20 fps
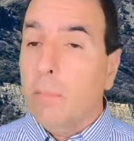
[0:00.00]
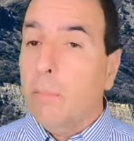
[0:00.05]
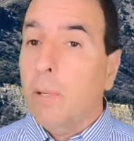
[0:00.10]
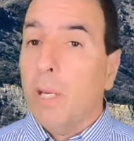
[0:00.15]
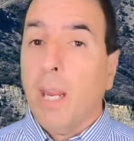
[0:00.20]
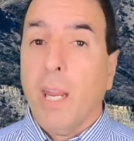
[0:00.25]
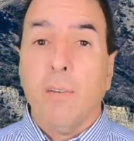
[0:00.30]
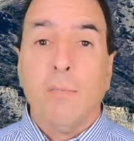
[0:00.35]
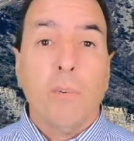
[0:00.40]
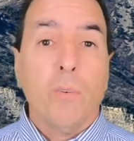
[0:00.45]
but
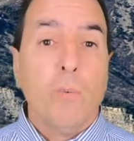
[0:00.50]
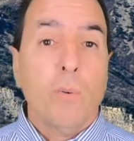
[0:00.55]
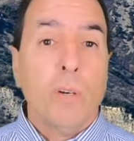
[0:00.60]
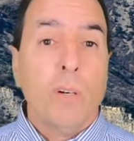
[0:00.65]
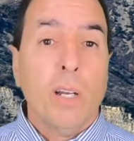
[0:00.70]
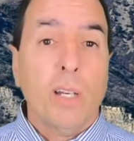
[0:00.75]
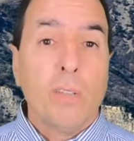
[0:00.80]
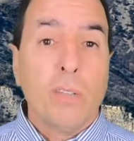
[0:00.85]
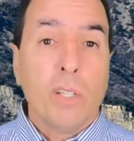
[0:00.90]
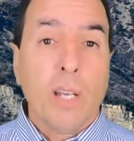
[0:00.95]
everywhere
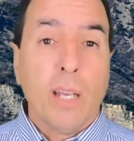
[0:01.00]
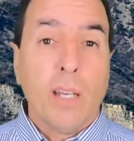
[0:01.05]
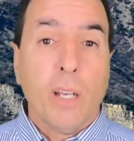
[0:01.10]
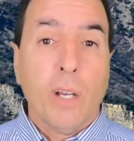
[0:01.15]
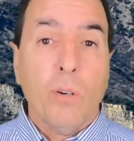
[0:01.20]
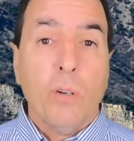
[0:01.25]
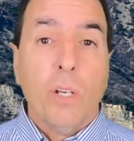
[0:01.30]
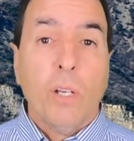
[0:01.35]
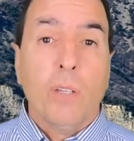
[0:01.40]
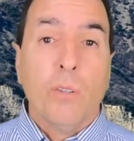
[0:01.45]
else I
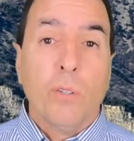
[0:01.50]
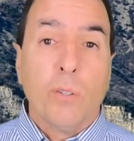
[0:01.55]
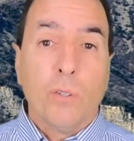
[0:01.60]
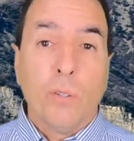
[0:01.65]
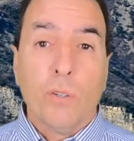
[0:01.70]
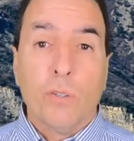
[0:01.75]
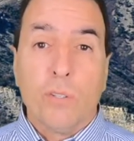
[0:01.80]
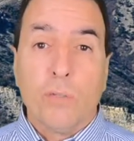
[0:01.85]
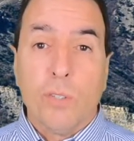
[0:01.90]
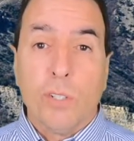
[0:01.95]
go, the
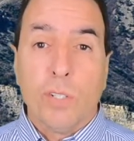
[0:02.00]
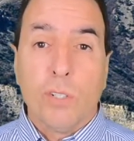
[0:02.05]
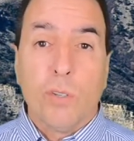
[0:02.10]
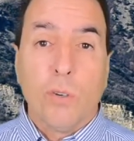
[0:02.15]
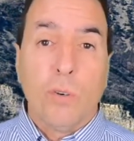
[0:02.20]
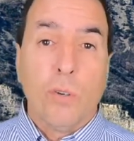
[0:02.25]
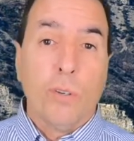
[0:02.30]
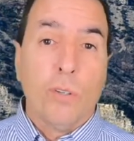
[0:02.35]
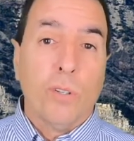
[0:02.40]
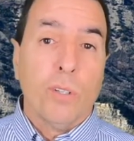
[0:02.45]
grocery
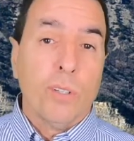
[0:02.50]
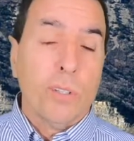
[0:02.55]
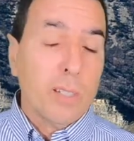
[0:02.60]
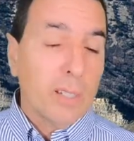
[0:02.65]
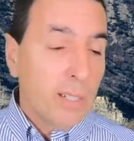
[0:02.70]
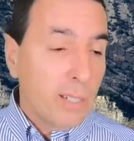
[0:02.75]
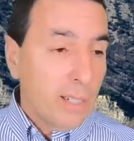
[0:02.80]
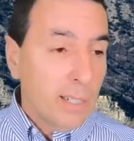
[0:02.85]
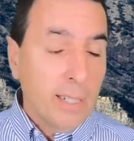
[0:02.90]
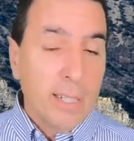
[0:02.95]
store,
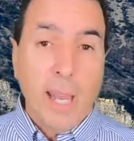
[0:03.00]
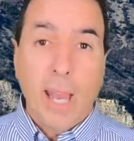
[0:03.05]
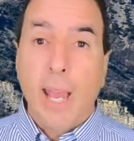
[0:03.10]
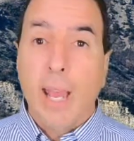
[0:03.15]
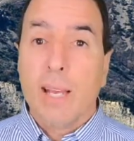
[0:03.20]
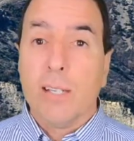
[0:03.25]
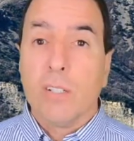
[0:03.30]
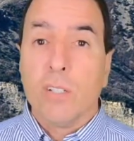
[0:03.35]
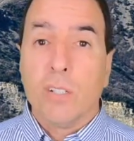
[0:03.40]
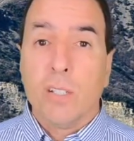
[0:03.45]
the
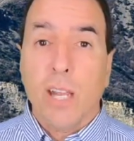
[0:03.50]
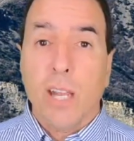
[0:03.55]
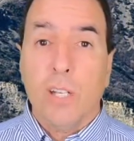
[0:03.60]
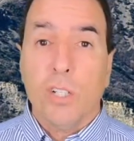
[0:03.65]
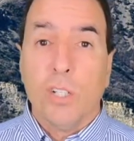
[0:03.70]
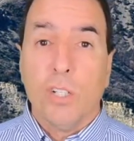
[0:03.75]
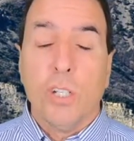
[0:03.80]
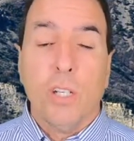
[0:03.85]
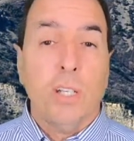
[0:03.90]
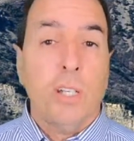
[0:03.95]
gas
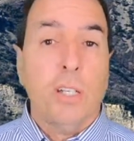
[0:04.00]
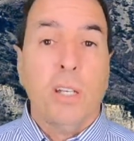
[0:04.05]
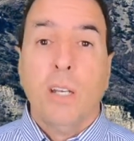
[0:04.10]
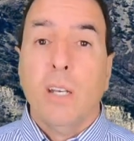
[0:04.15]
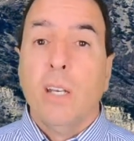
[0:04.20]
station,